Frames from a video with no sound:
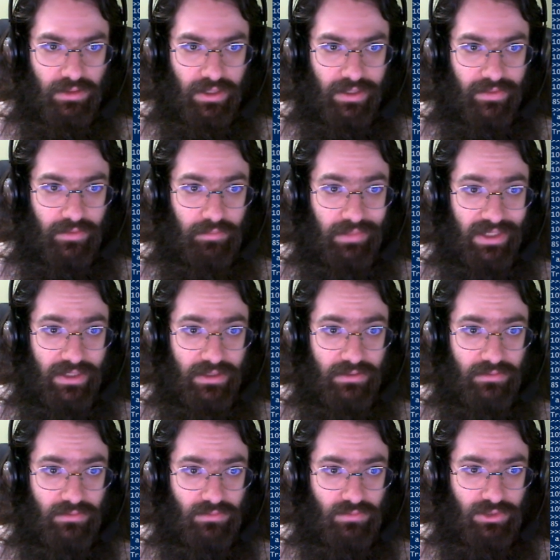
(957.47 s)

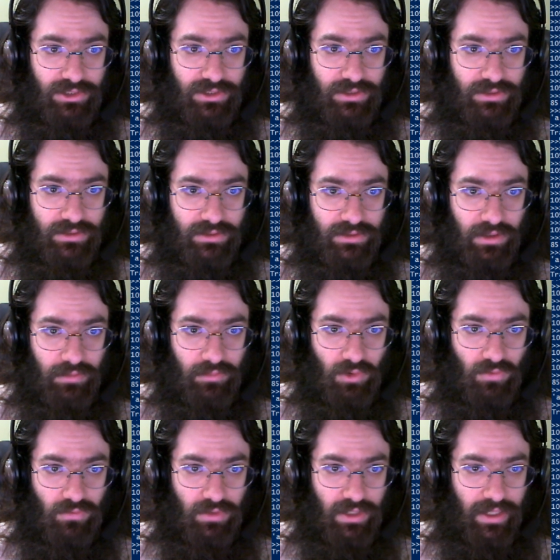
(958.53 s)
mean, which is sum
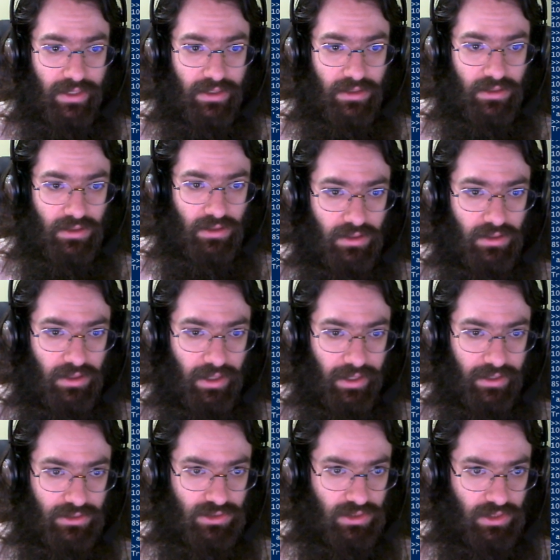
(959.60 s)
over len.
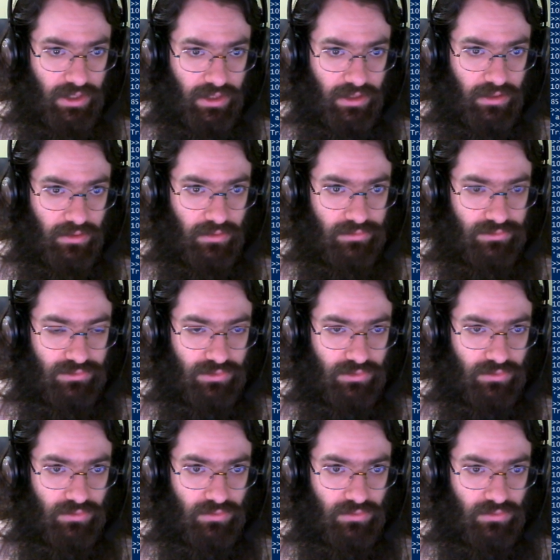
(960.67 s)
Actually, I can
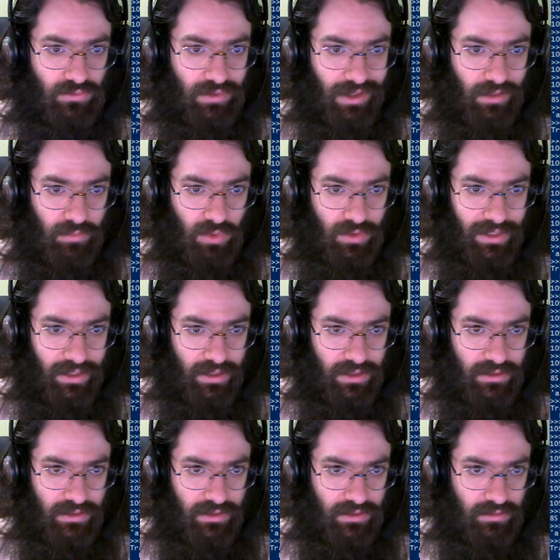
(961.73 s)
also
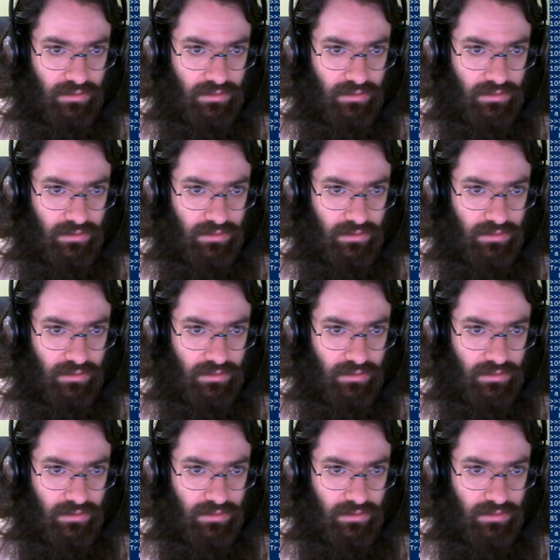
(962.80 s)
emulate